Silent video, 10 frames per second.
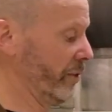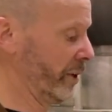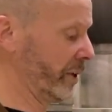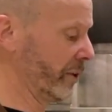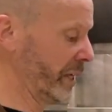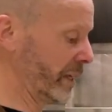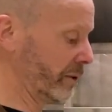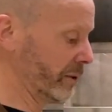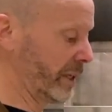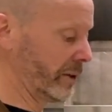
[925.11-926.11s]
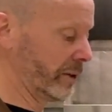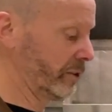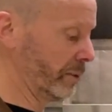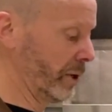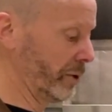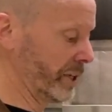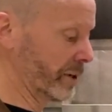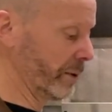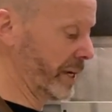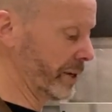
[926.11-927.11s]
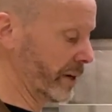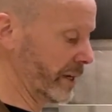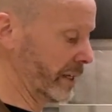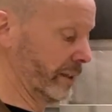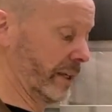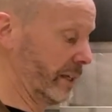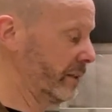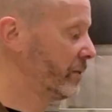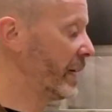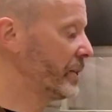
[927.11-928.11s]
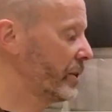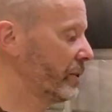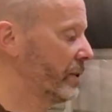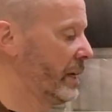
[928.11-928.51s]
Literally, it'll explode in your blender, and it's dangerous.